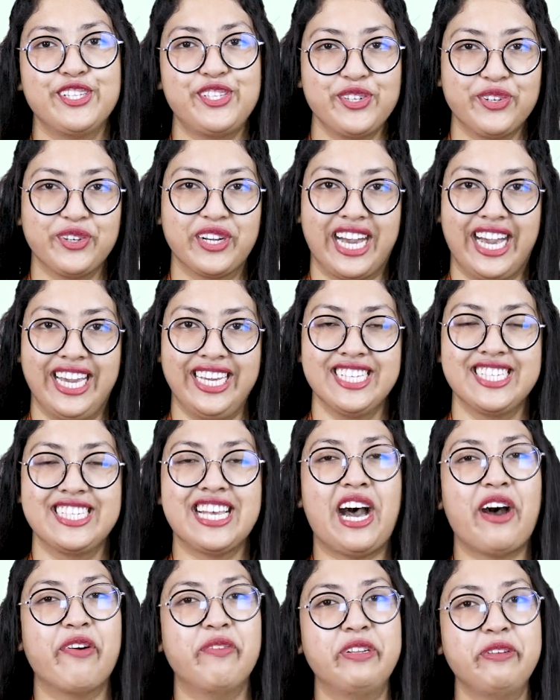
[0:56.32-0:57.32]
So guys,
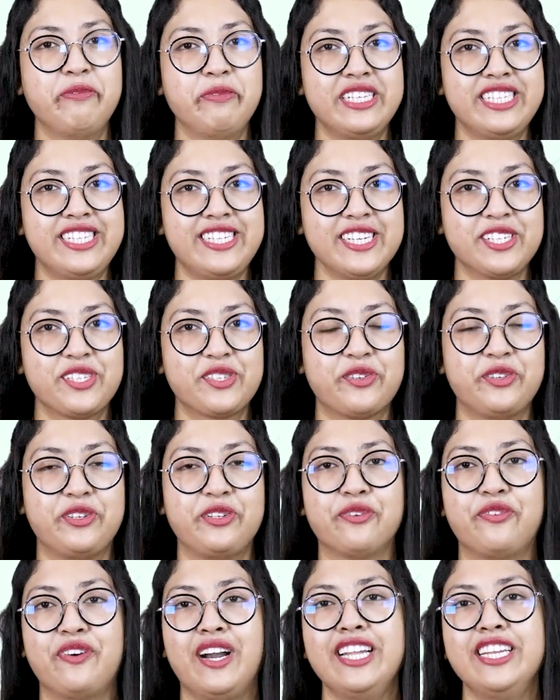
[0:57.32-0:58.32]
how many mistakes could
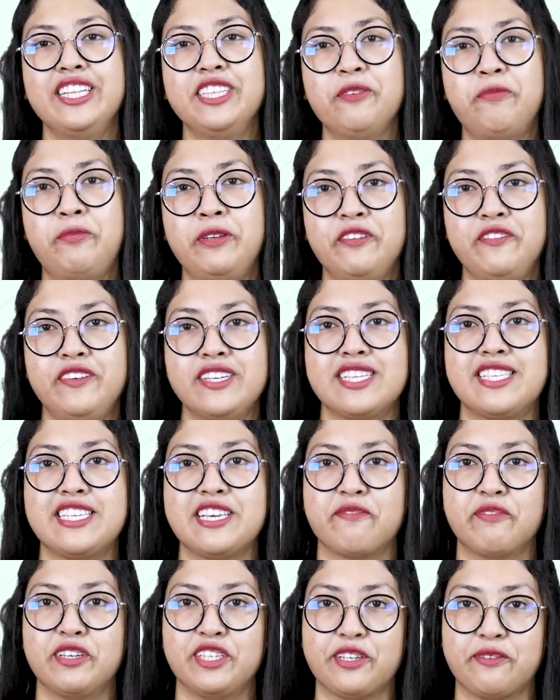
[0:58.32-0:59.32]
you find in the previous
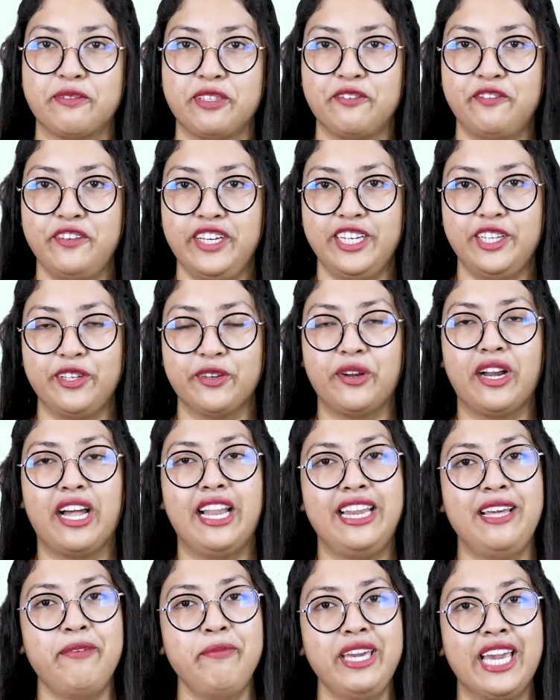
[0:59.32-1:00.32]
segment of the video?
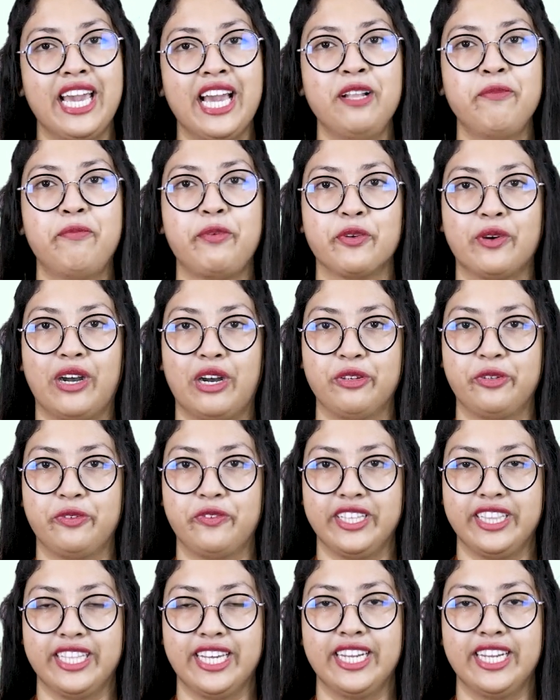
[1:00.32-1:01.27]
Let me help you out with